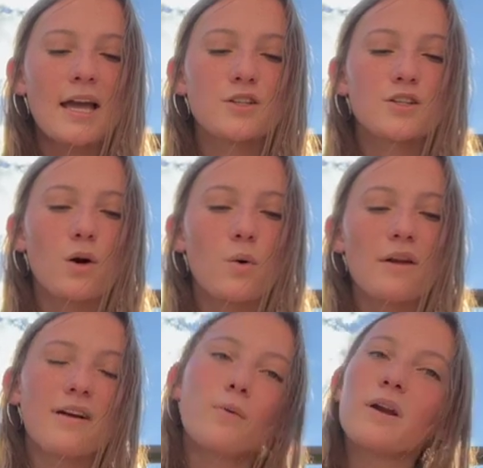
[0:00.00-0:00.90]
and so
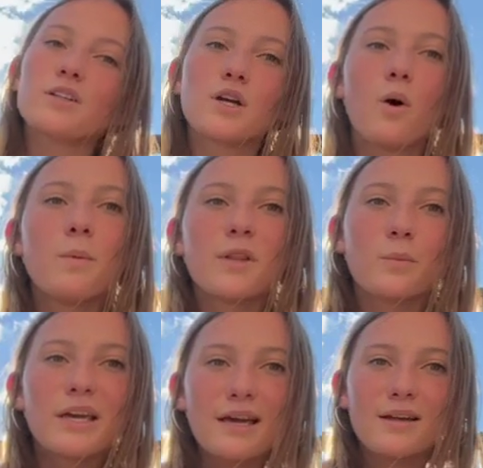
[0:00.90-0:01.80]
if I wanted to go home on the
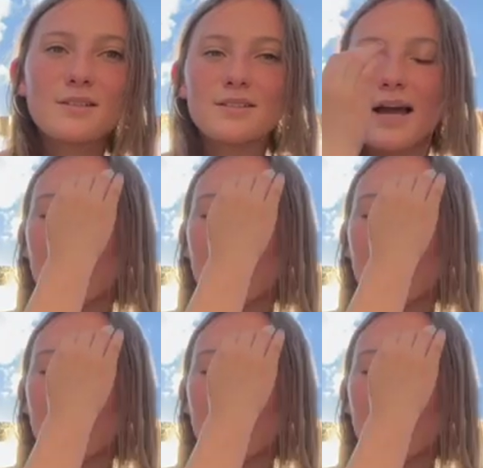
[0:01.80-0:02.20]
weekends,